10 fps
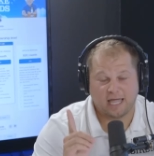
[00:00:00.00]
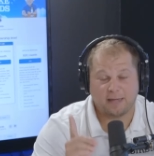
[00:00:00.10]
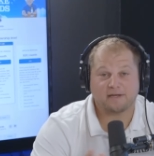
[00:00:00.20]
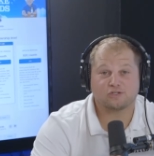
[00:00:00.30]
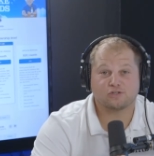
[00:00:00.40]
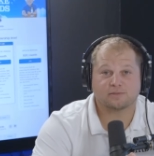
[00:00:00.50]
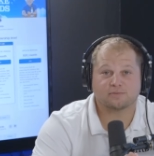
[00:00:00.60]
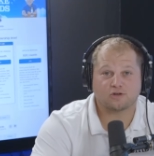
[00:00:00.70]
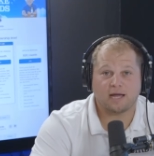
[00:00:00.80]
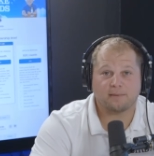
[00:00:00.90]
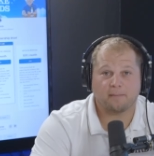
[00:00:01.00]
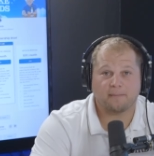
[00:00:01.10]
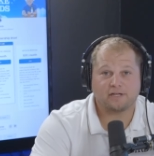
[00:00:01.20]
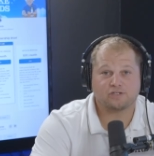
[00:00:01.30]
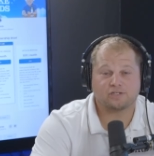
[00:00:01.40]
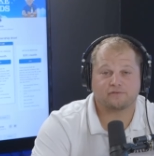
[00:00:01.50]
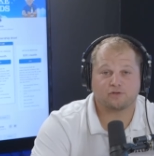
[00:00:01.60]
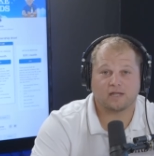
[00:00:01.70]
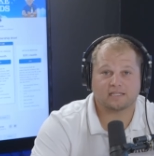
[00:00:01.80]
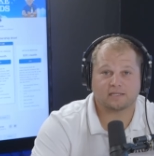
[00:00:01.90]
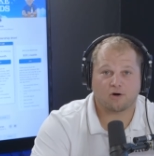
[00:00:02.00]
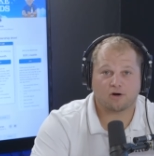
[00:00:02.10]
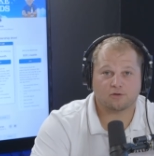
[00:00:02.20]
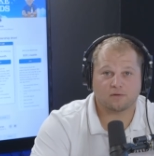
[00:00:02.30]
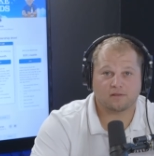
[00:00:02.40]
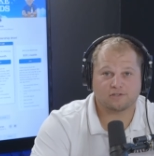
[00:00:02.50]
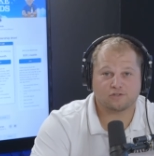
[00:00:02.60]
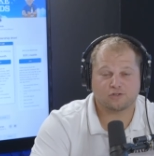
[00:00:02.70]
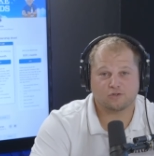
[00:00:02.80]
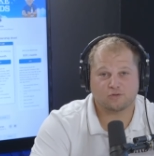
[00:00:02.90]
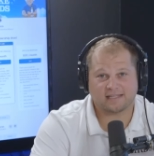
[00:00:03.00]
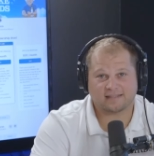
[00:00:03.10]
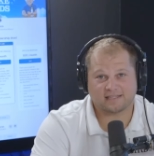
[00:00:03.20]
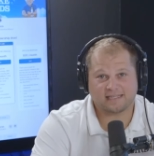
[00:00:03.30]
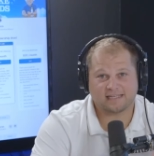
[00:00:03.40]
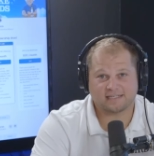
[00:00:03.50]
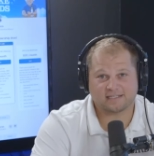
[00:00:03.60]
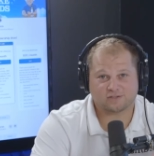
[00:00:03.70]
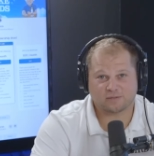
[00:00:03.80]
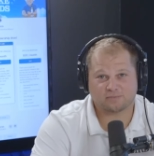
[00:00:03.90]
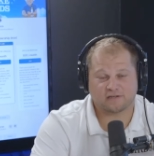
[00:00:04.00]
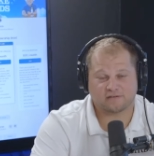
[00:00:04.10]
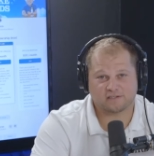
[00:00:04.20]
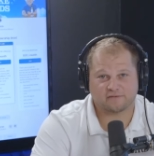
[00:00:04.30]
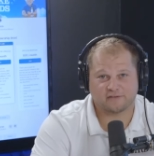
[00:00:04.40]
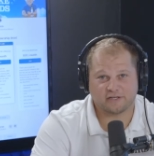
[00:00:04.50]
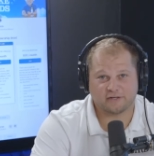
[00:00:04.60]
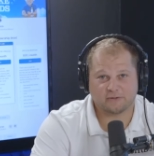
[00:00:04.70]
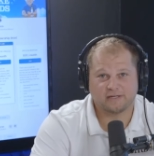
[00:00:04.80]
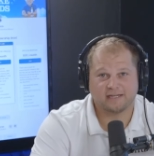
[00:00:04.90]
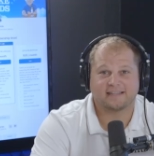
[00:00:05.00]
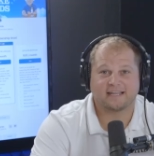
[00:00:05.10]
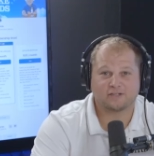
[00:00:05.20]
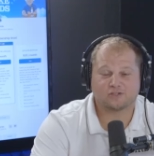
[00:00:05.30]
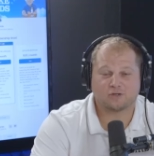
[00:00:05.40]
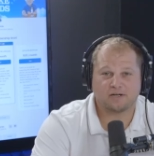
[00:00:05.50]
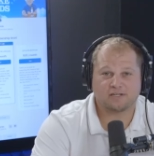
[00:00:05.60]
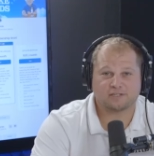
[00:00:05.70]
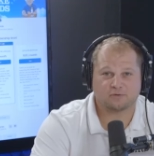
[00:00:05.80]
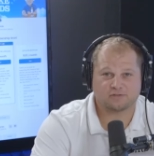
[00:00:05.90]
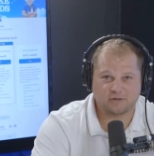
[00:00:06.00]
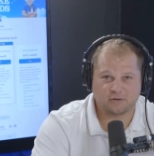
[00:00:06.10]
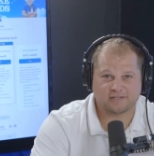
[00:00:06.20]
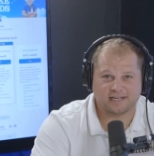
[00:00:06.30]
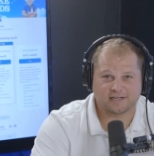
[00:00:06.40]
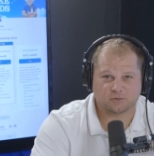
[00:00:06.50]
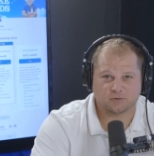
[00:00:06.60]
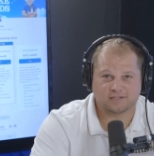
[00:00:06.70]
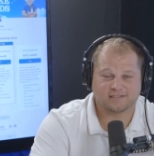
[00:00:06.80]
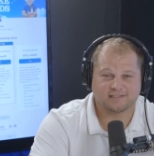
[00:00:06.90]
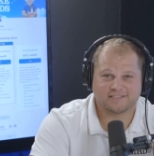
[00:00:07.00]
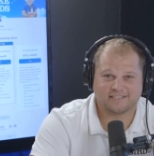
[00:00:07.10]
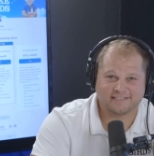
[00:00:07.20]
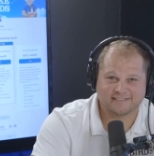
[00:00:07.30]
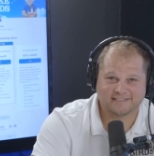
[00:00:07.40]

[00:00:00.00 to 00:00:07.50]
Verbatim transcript: And make sure you subscribe on Patreon if you'd like to partner with us. You can do that at the link in the description of this video. Thank you so much, and we'll see you on the next one. Cheers.